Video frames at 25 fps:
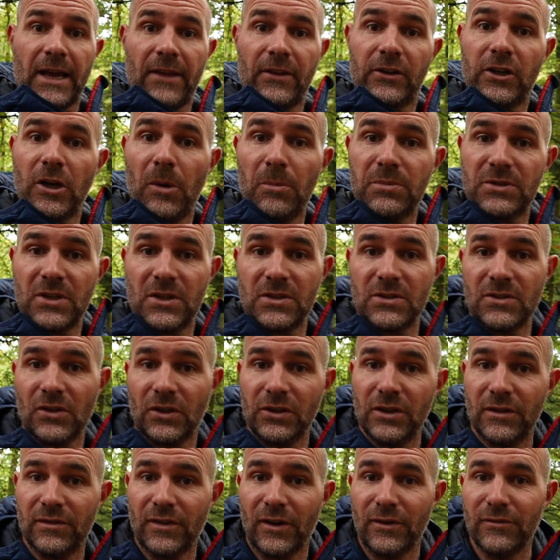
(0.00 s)
out the compositions
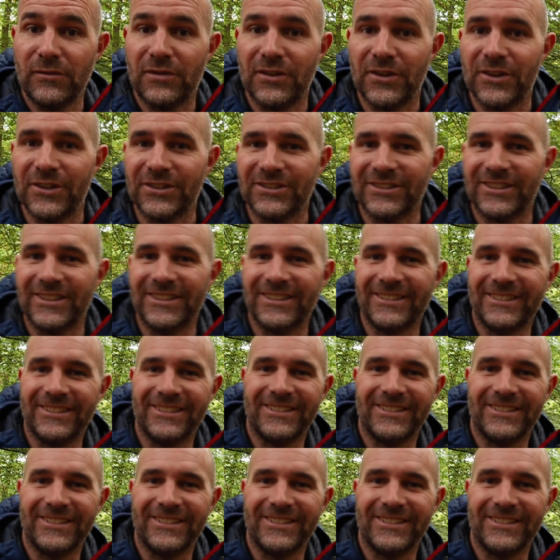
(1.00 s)
on your phone first.